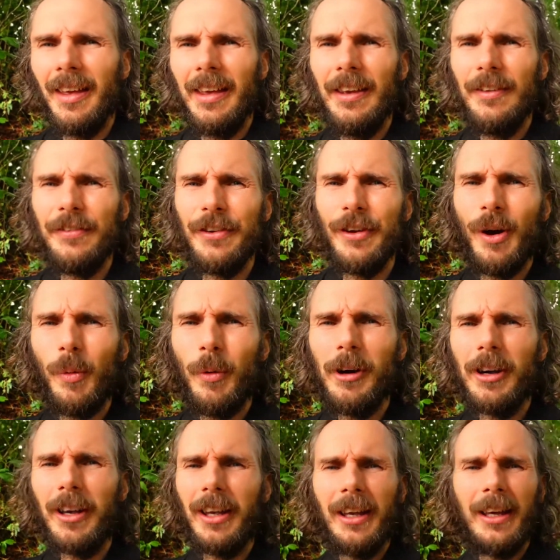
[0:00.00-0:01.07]
If you're
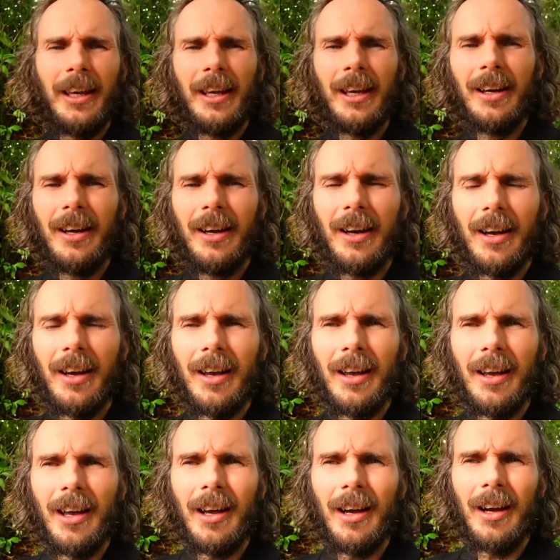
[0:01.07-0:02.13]
working
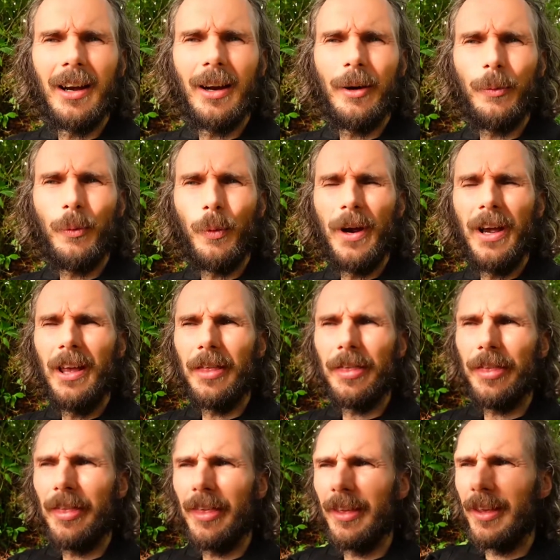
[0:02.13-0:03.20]

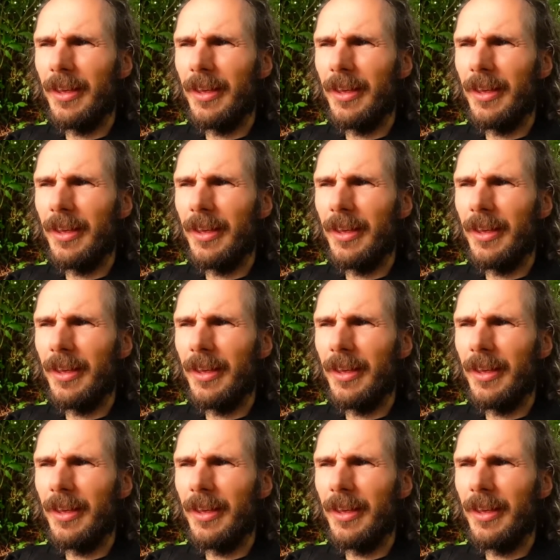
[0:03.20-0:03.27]
with